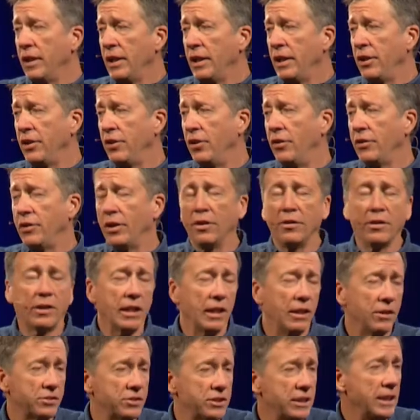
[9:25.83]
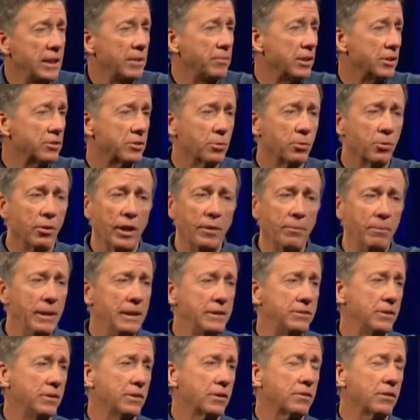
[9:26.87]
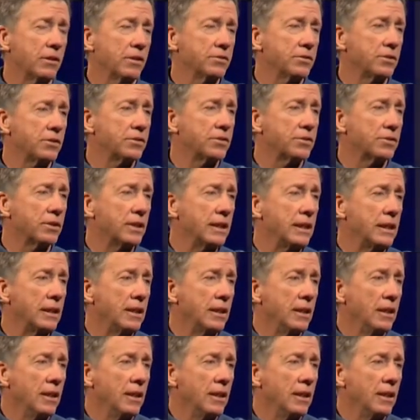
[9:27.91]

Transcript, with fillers: You know, you go to Colosseum, get some great pizza across the street.